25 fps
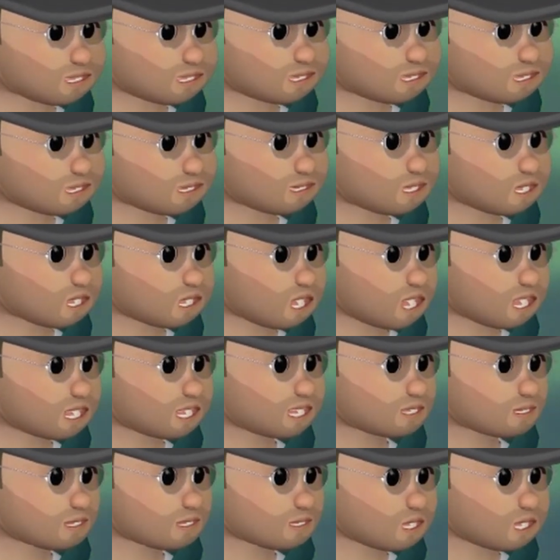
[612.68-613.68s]
Sir
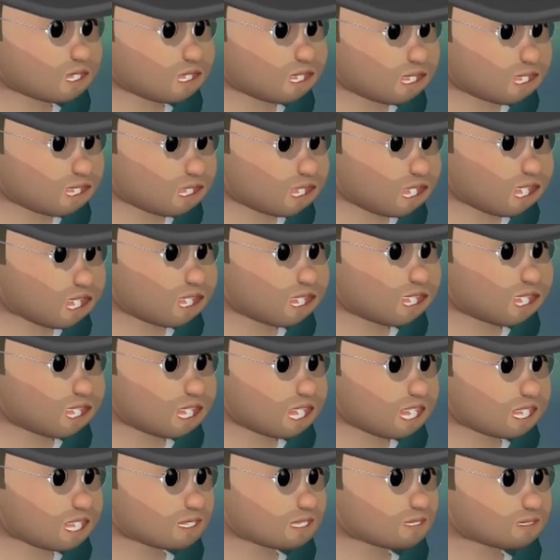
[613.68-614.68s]
Jacob.
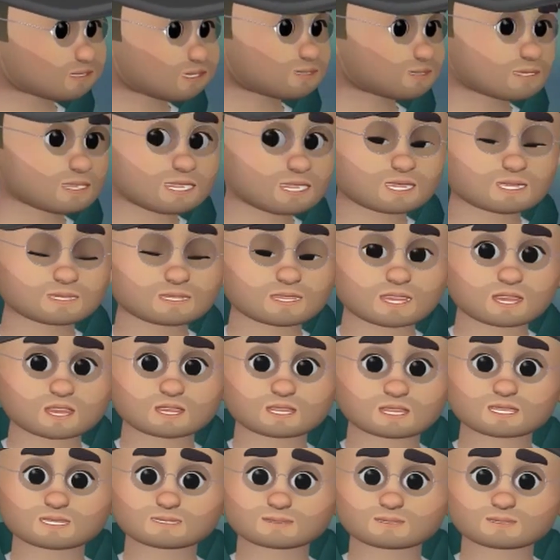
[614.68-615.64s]
We filmed a